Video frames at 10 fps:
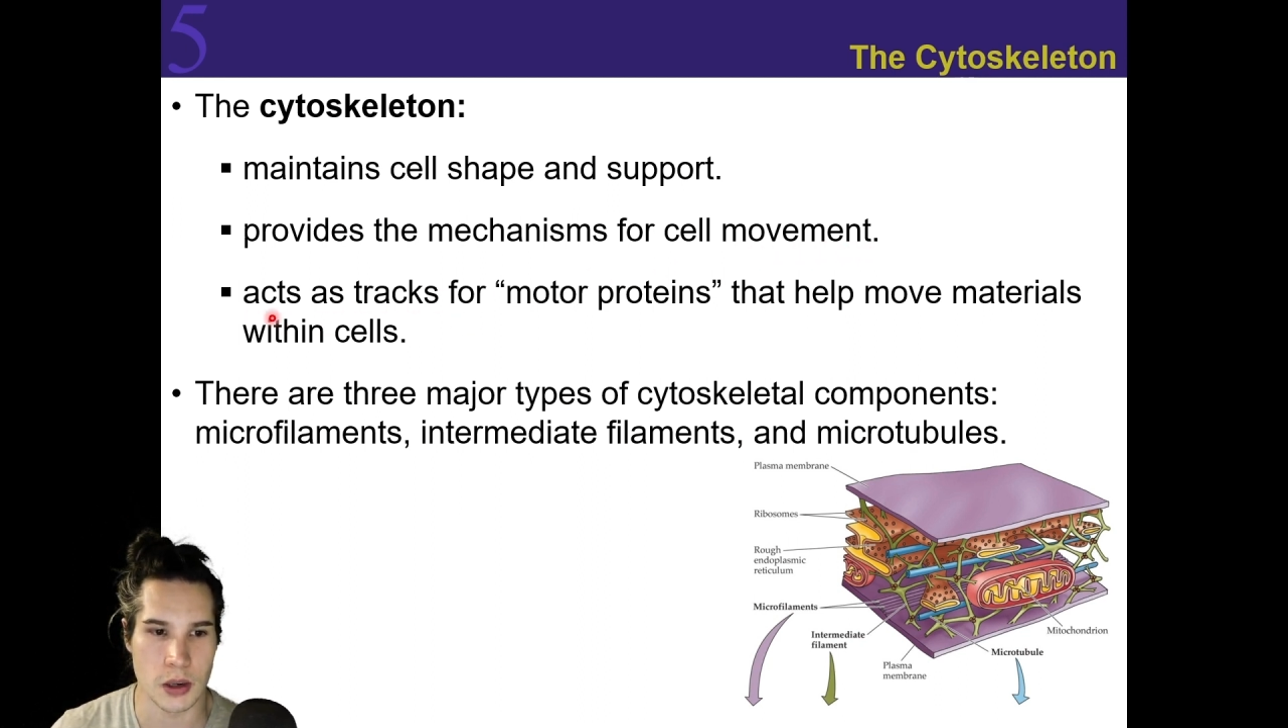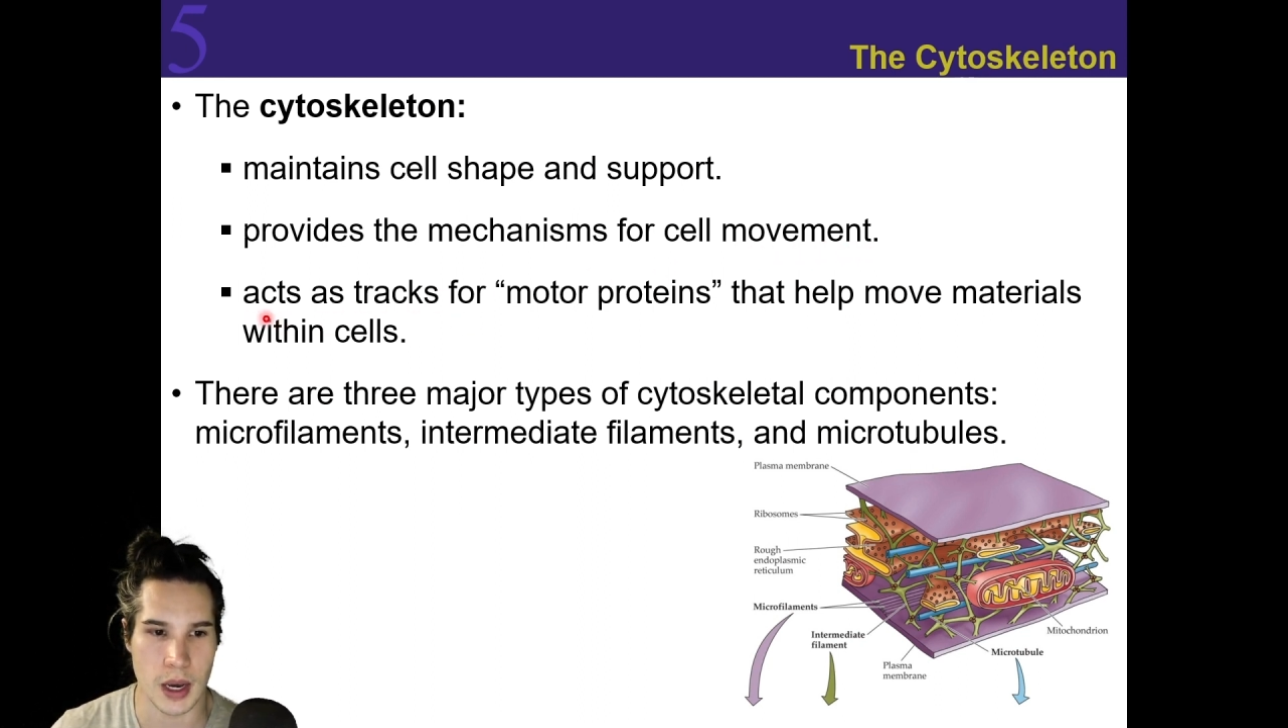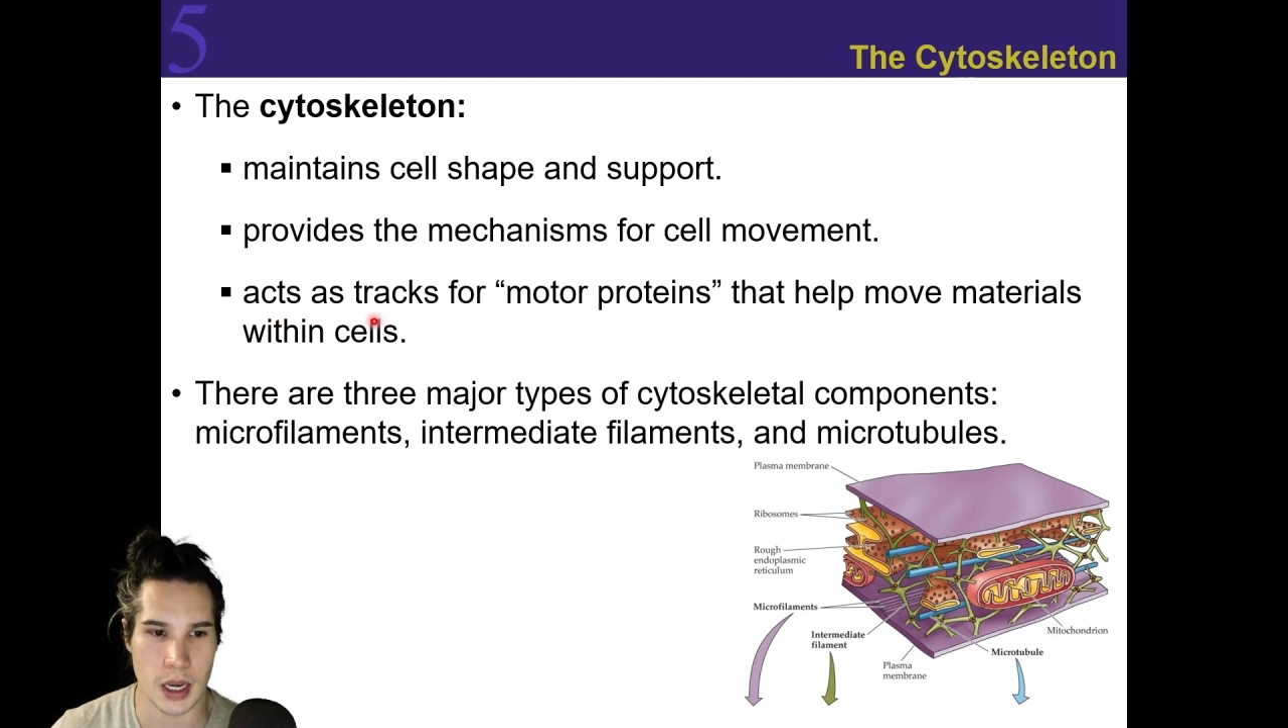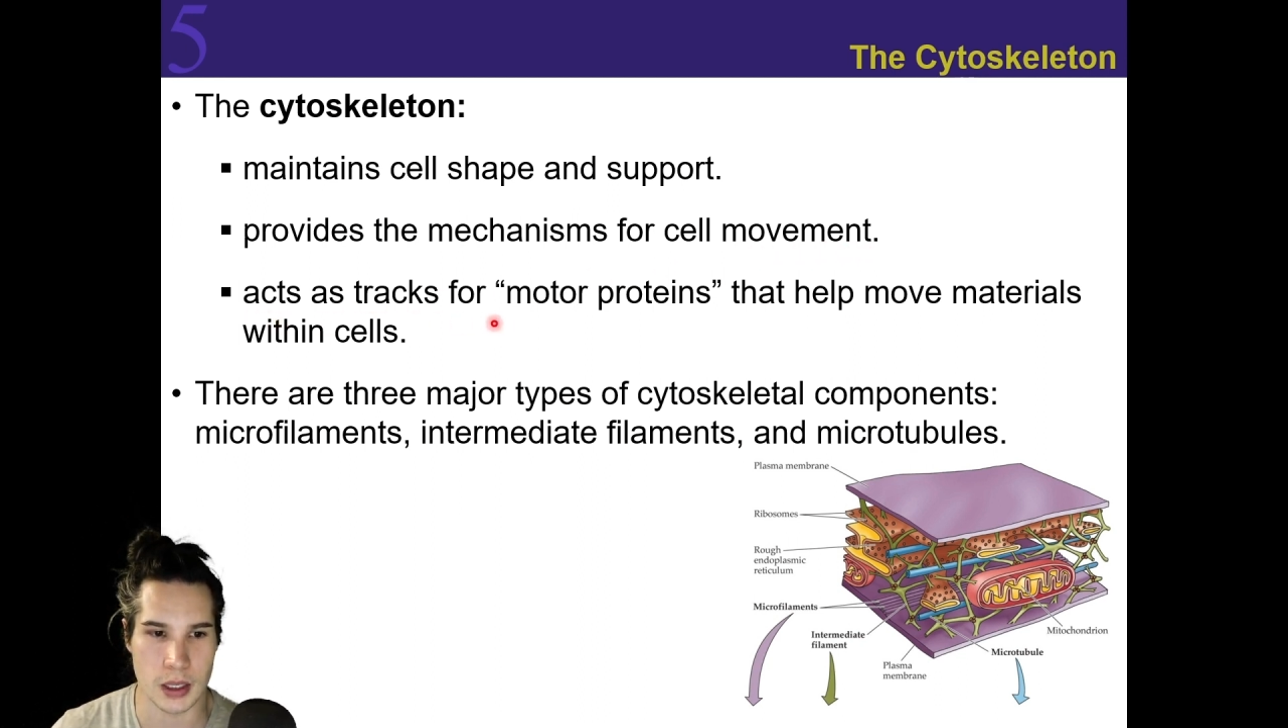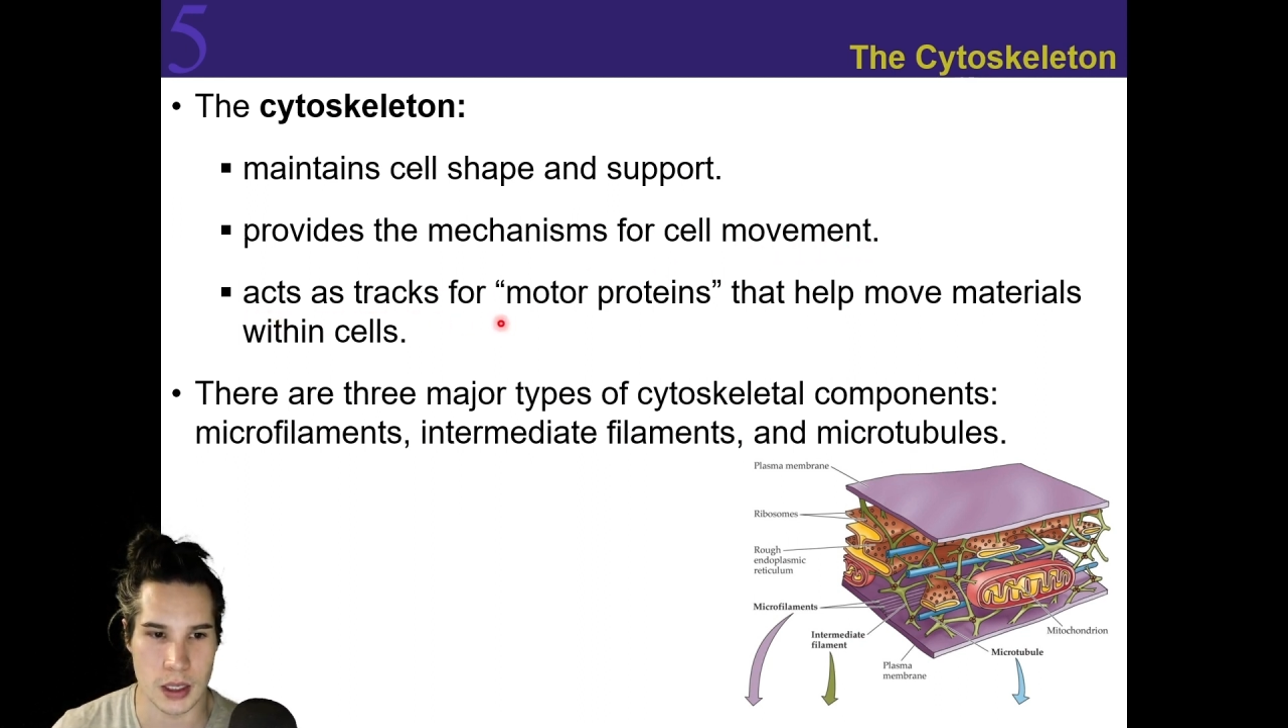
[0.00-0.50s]

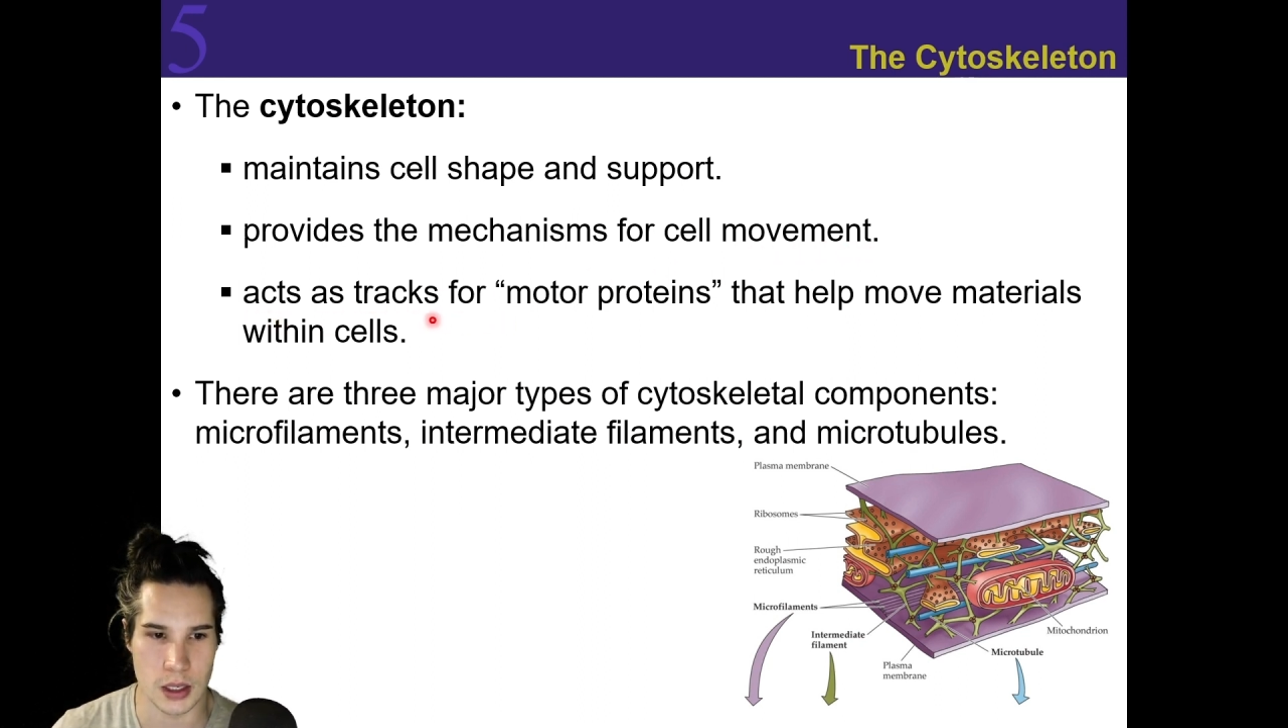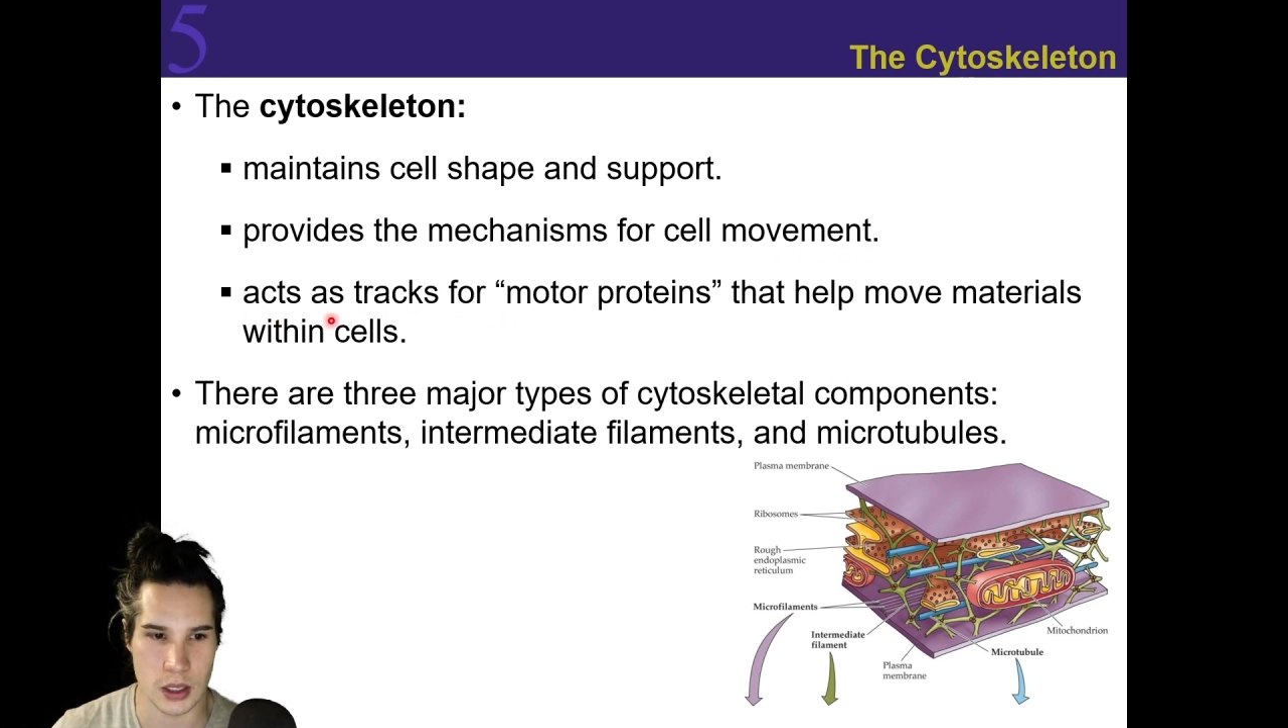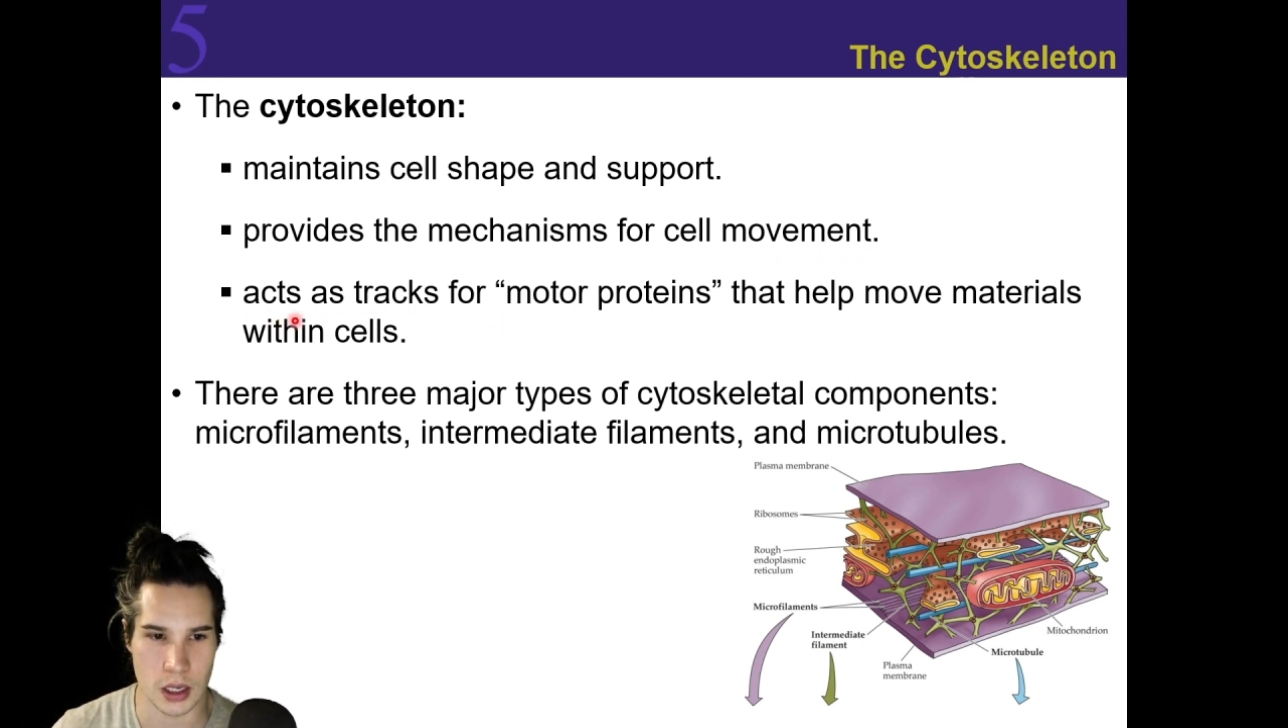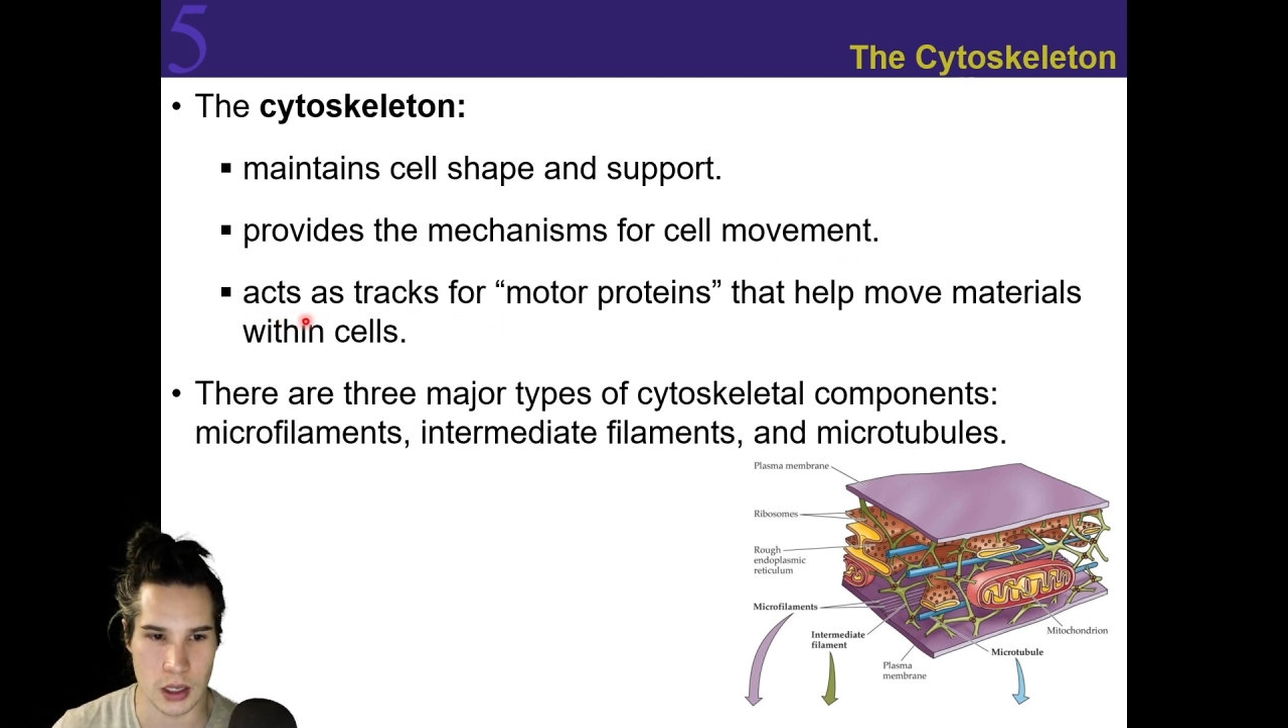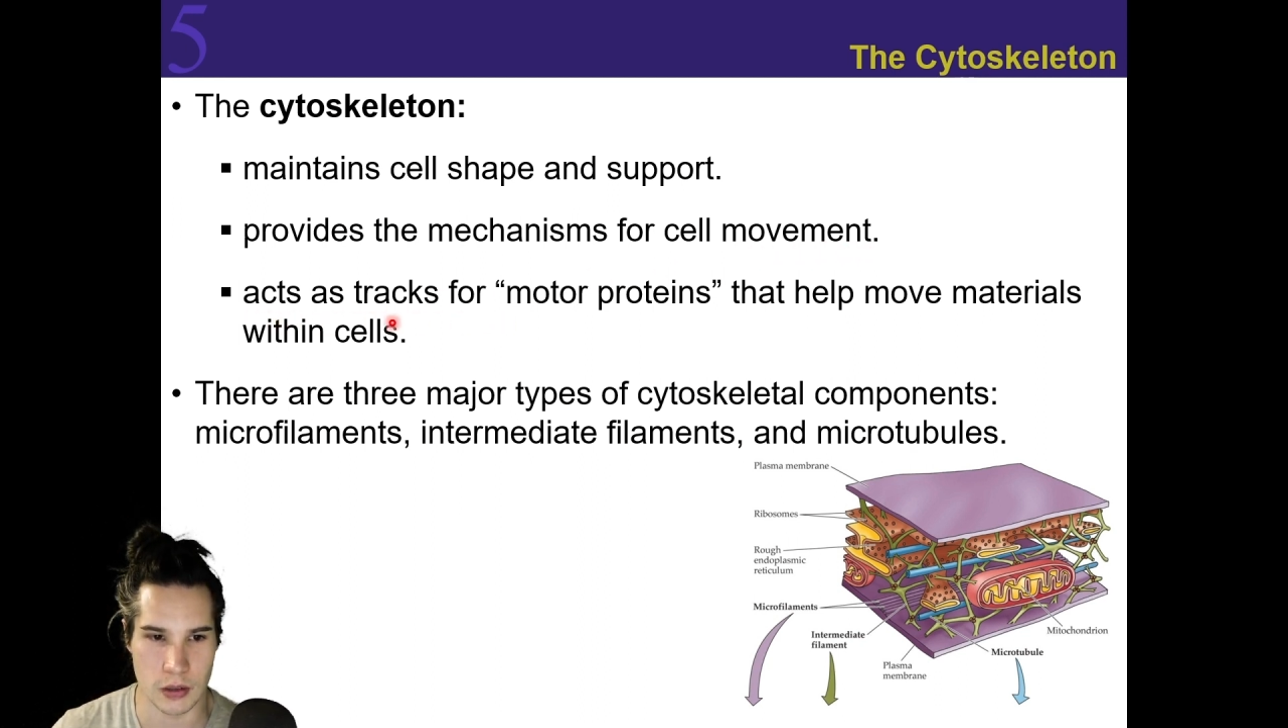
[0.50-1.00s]
act as
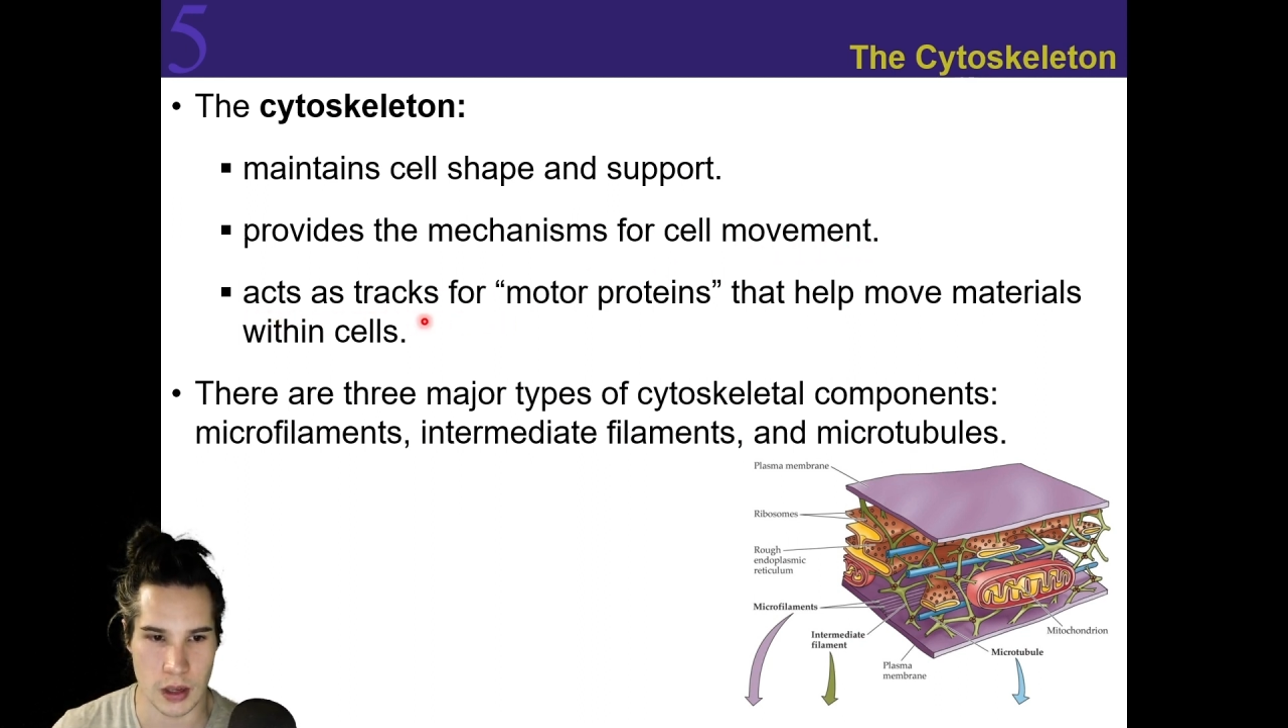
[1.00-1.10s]
kind of